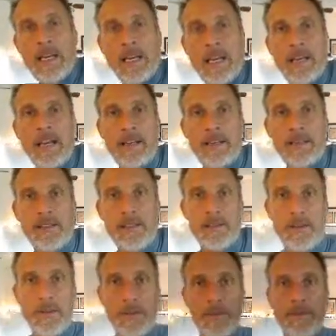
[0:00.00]
And so
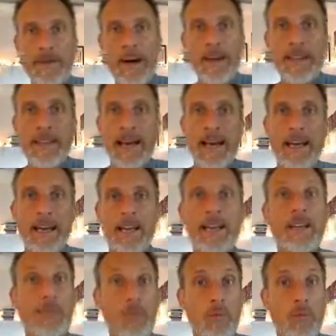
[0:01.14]
if you find that, it
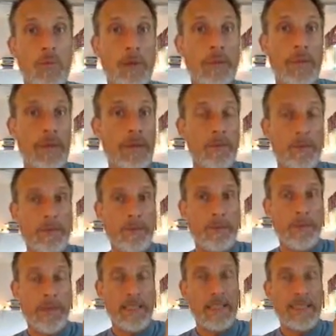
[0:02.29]
will be a
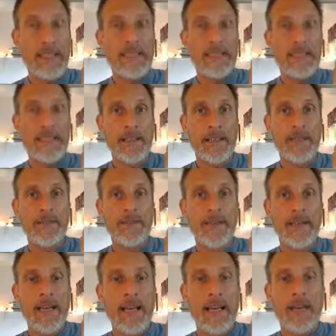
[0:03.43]
bit sensitive,
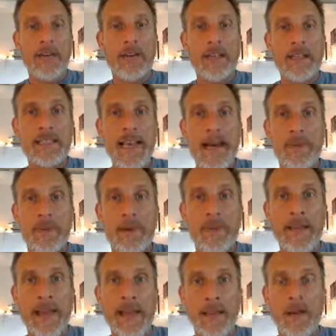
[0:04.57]
and you're going to tap on
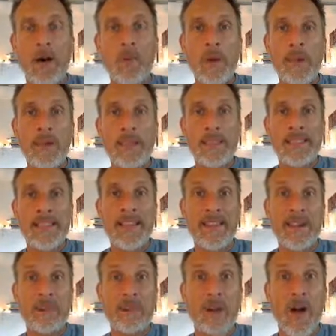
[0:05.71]
that. On women, it's at the
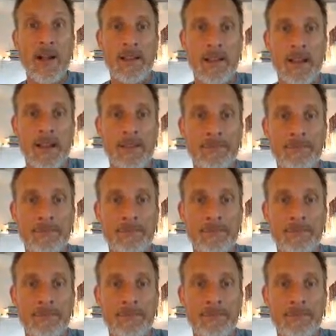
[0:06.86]
bra line.